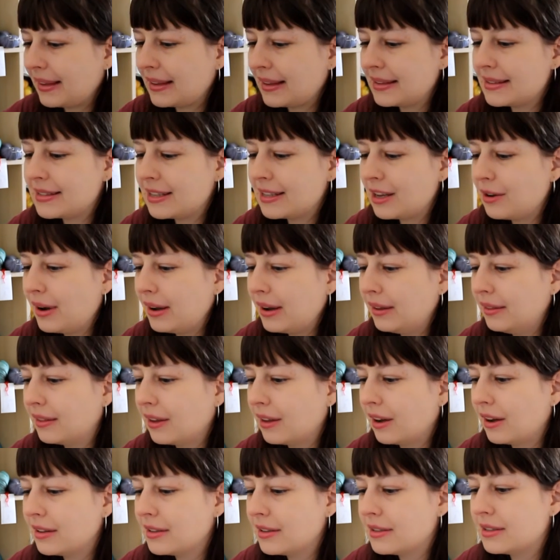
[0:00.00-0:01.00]
So I
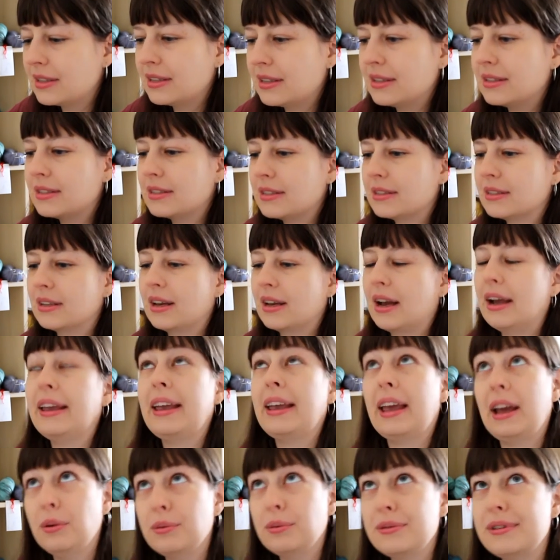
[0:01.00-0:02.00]
thought, since I
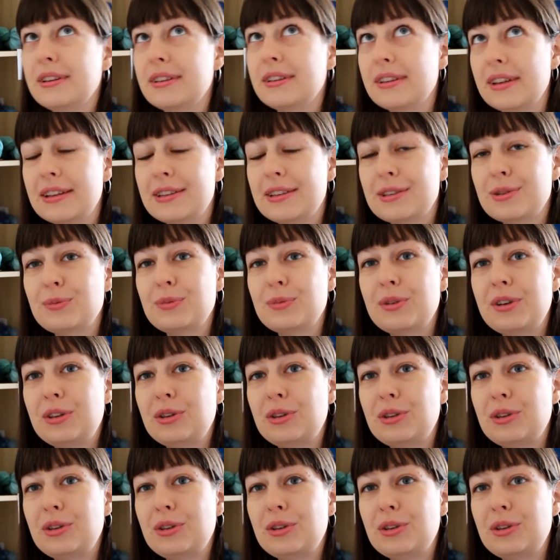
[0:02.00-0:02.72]
counted, it's